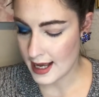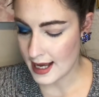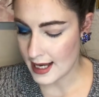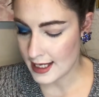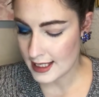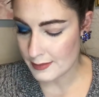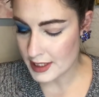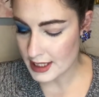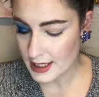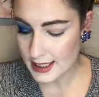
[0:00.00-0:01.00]
And I'm
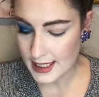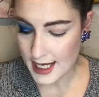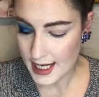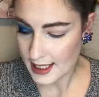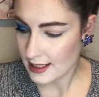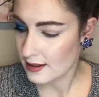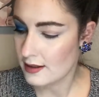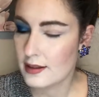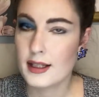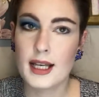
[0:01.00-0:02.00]
just going to take
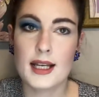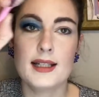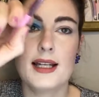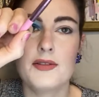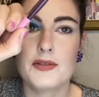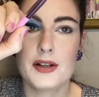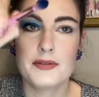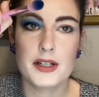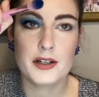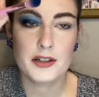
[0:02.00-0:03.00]
a like
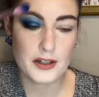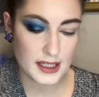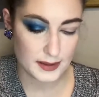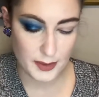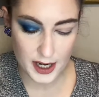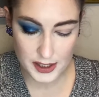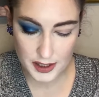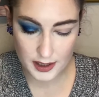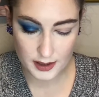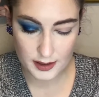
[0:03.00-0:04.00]
fluffier crease brush.